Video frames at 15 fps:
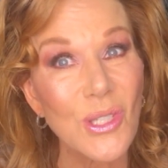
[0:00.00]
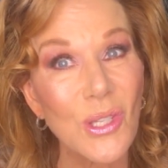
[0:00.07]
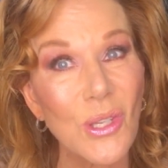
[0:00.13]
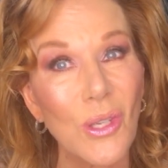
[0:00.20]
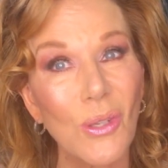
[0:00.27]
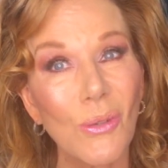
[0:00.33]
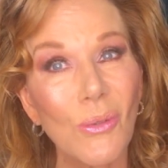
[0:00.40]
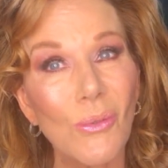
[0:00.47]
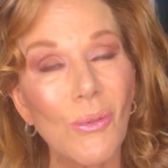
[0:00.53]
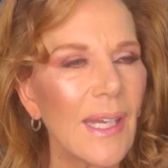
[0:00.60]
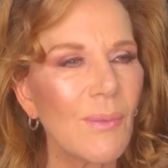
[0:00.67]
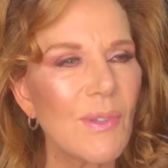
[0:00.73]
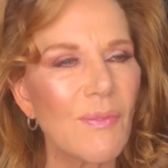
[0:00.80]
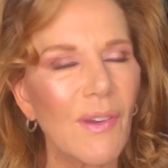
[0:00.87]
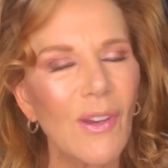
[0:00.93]
cue. He
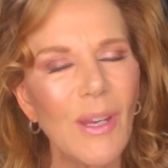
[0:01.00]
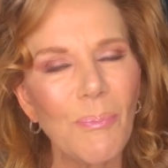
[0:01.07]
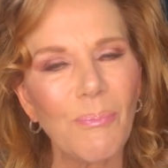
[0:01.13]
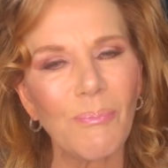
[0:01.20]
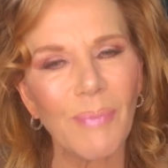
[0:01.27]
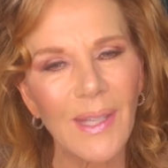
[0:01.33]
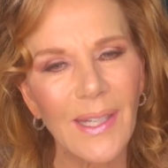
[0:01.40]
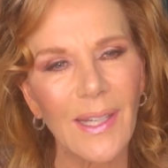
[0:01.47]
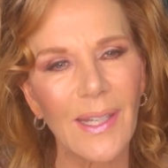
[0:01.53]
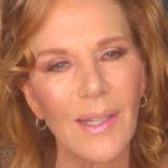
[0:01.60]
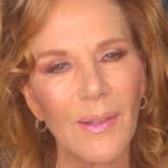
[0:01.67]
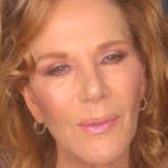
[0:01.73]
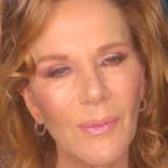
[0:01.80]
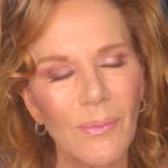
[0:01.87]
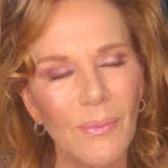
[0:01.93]
was very
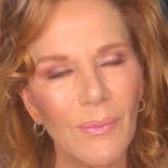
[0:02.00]
bitter,